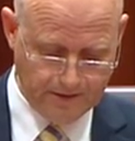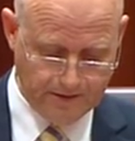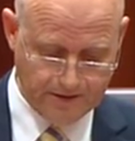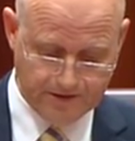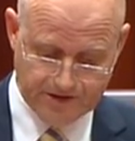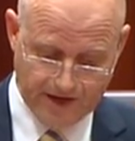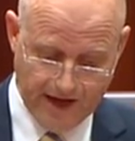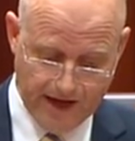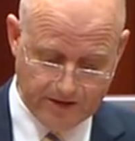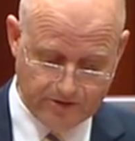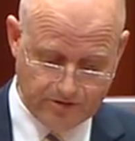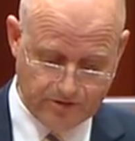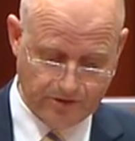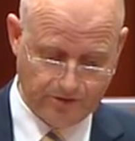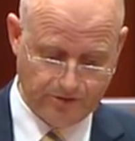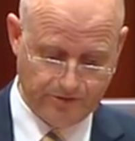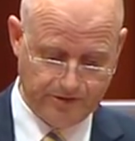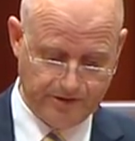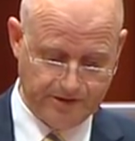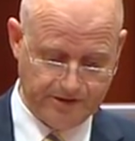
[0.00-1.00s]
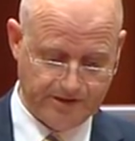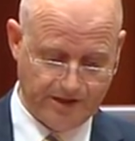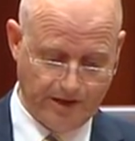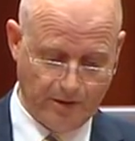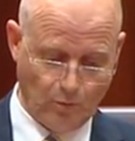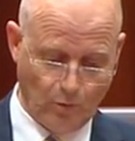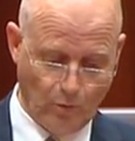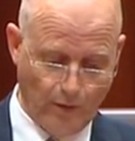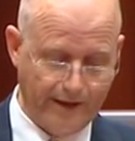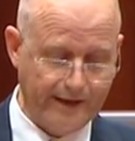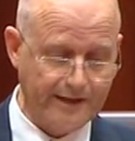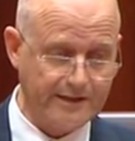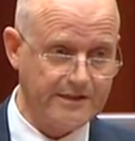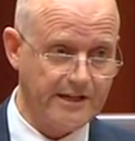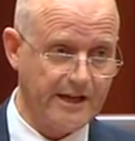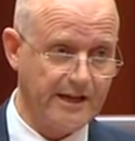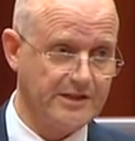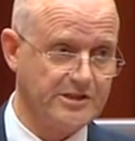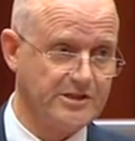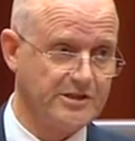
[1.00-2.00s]
The sad truth is that
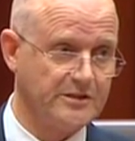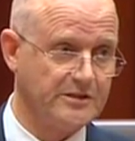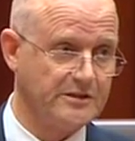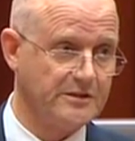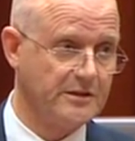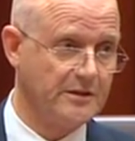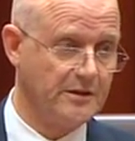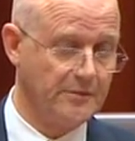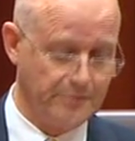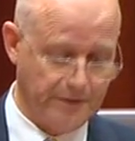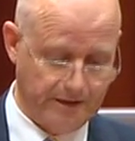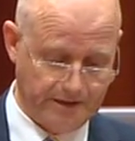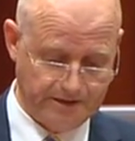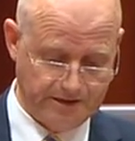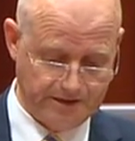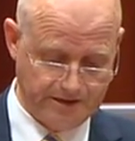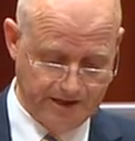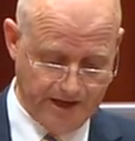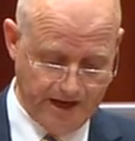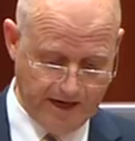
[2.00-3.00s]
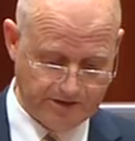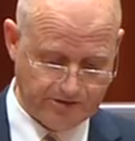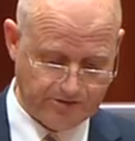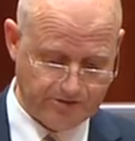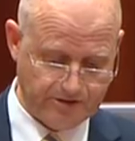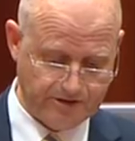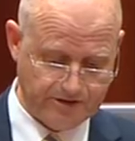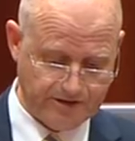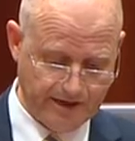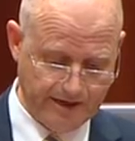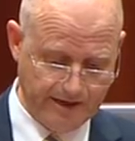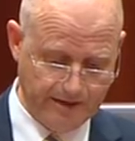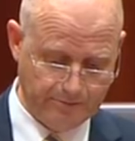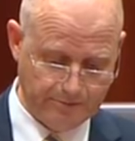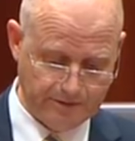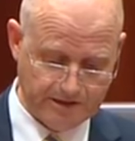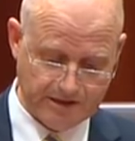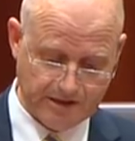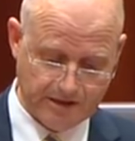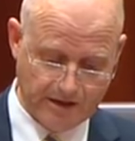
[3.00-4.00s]
well-intentioned but disastrously
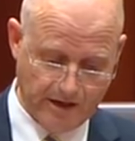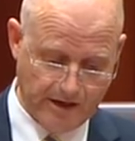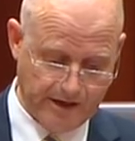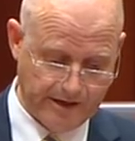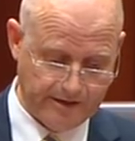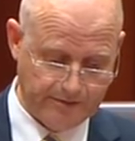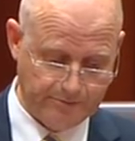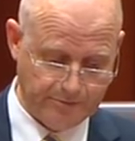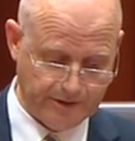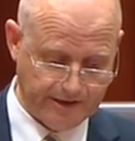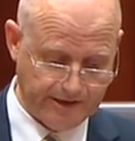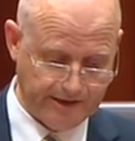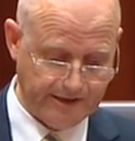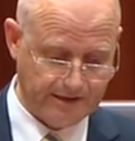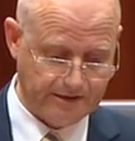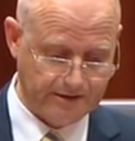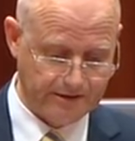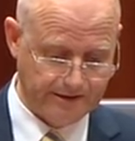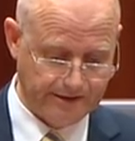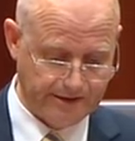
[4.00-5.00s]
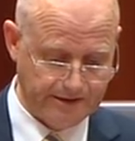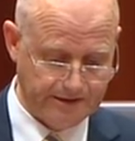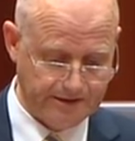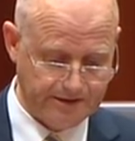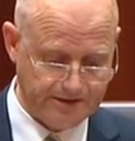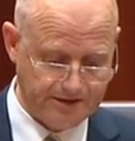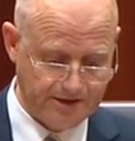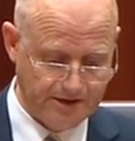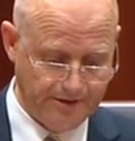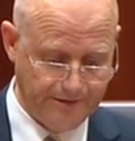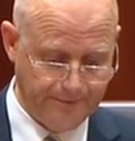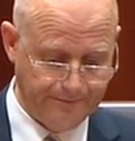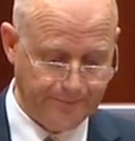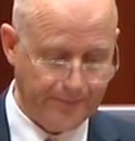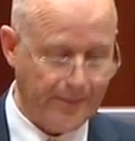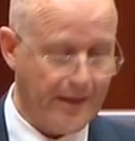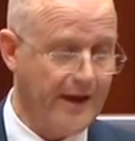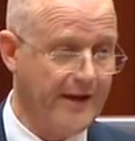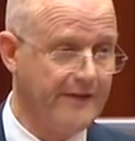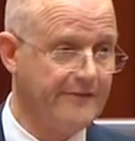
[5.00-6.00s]
misguided political leaders
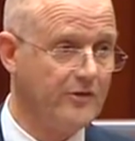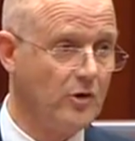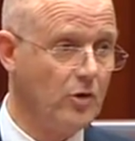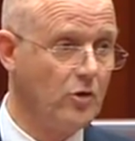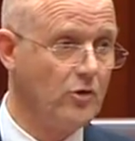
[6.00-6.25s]
have